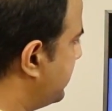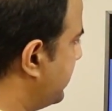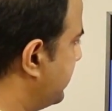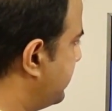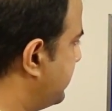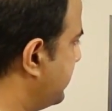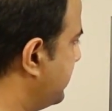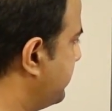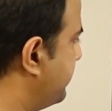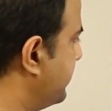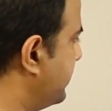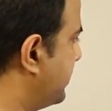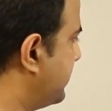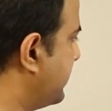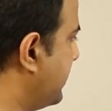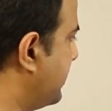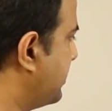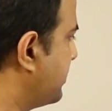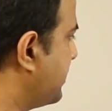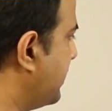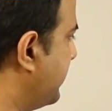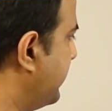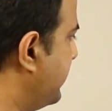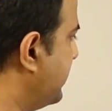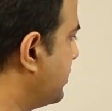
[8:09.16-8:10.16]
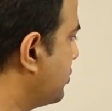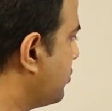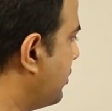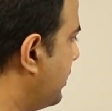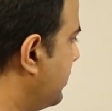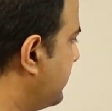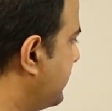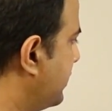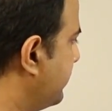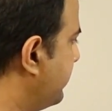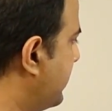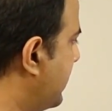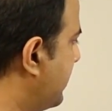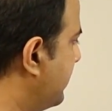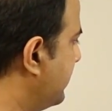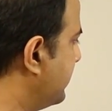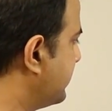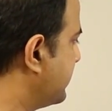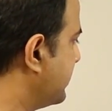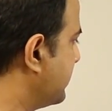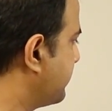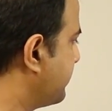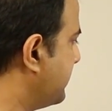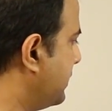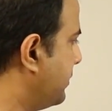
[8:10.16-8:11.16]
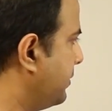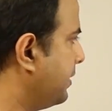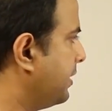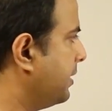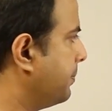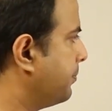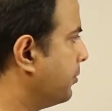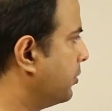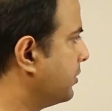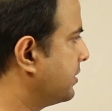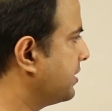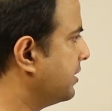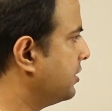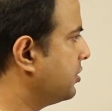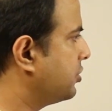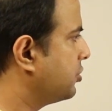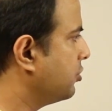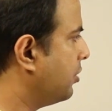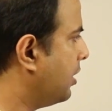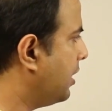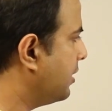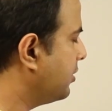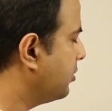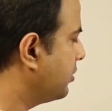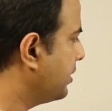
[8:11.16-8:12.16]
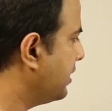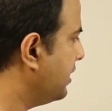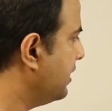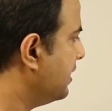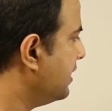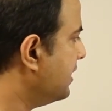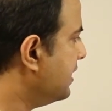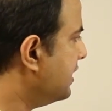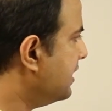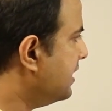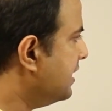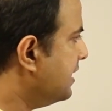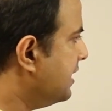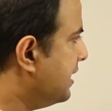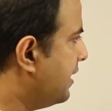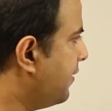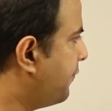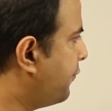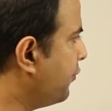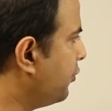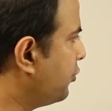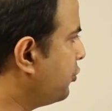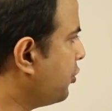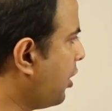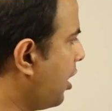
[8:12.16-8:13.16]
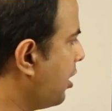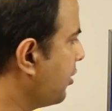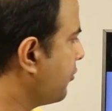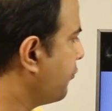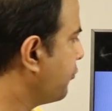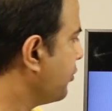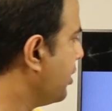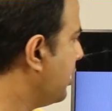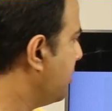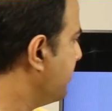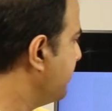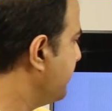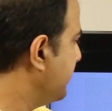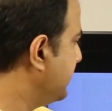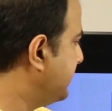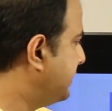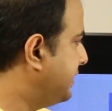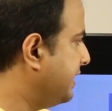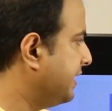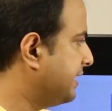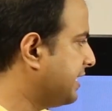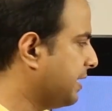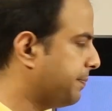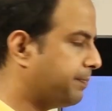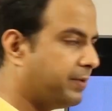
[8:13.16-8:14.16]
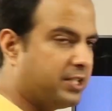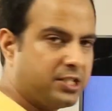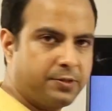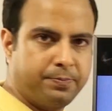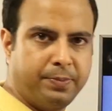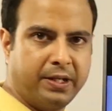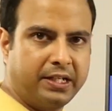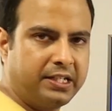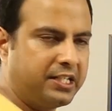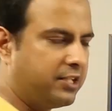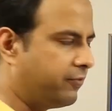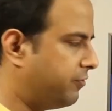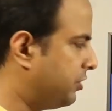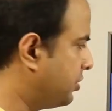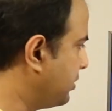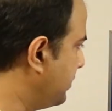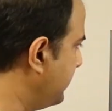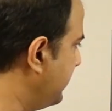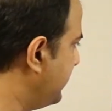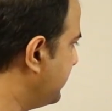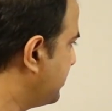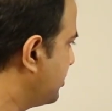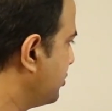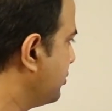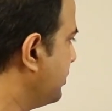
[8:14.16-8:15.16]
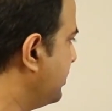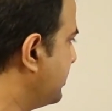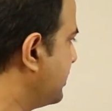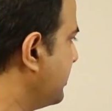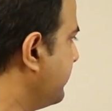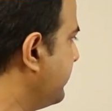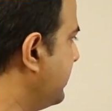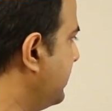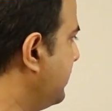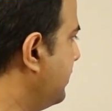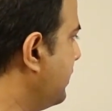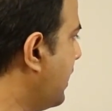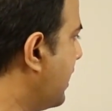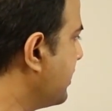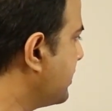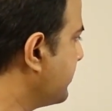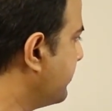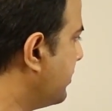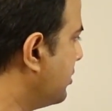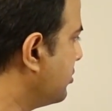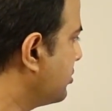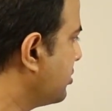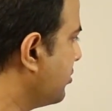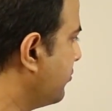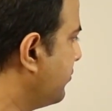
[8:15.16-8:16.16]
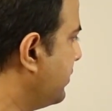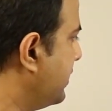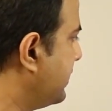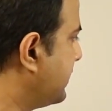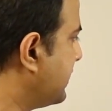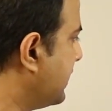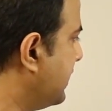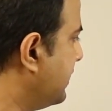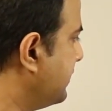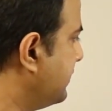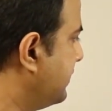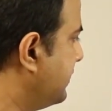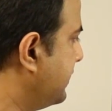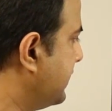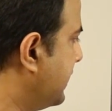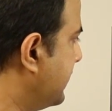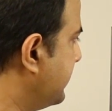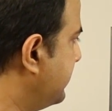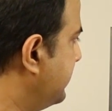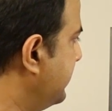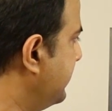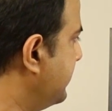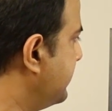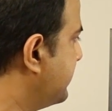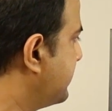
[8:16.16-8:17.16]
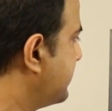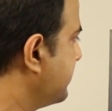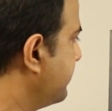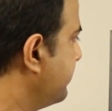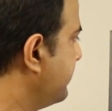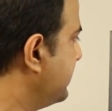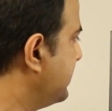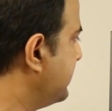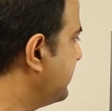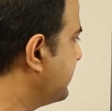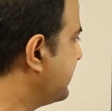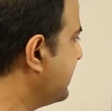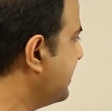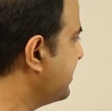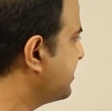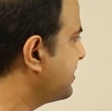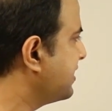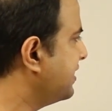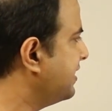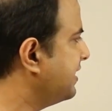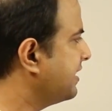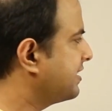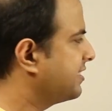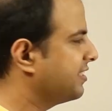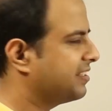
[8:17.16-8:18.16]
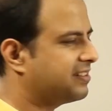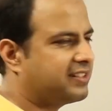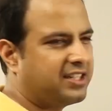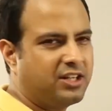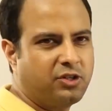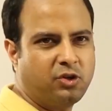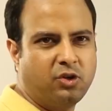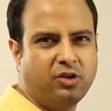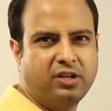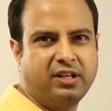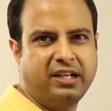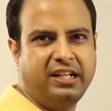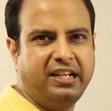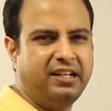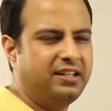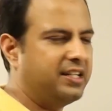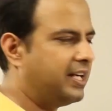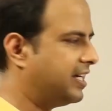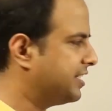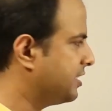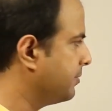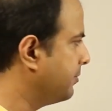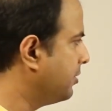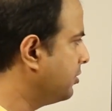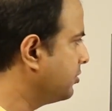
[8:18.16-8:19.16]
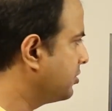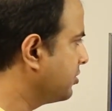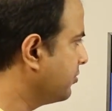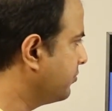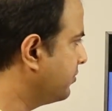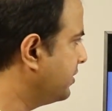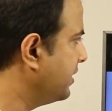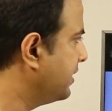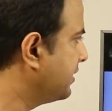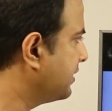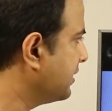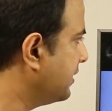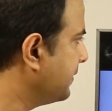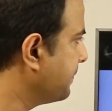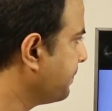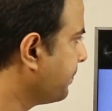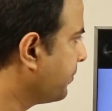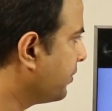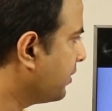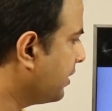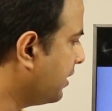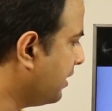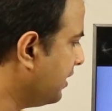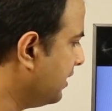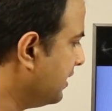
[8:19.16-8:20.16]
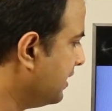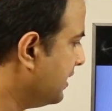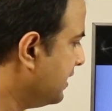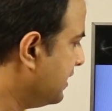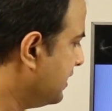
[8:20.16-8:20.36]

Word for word: cases, business case studies, qualitative analysis, preliminary reports, and so on. Okay, if you talk from a data perspective, which needs reasonable large amounts of data, there are these business case studies, etc. Don't need large amounts of data. Okay.